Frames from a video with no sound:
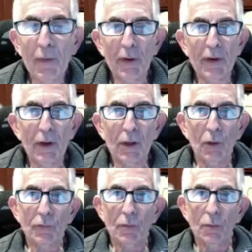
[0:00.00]
we're getting
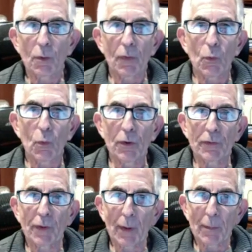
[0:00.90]
close to the winter
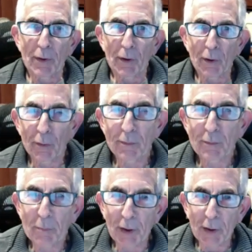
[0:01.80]
time here,
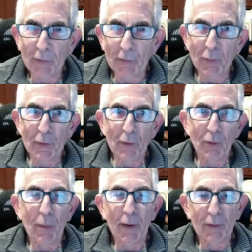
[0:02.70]
to be honest with you,
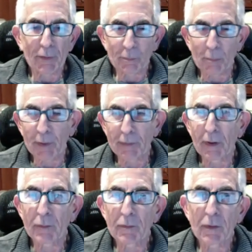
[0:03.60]
Rebecca, but
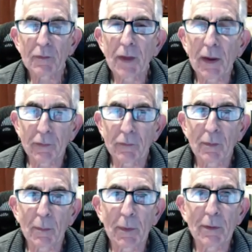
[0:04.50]
it's nice.
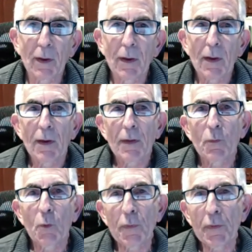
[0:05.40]
I mean, the
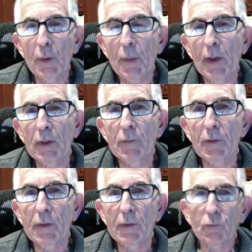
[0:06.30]
one thing about
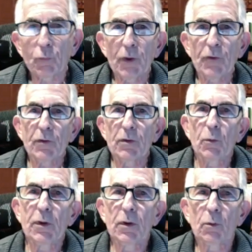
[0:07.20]
living in this region,
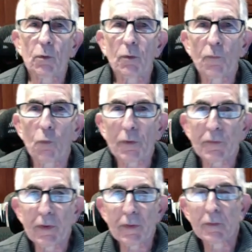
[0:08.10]
we're a
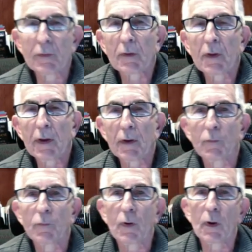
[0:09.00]
4-season kind
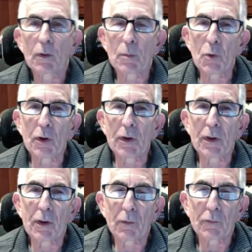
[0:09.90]
of community
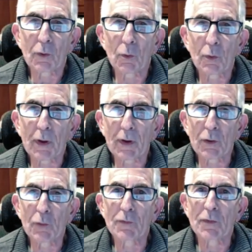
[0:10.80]
here, so we're kind of used to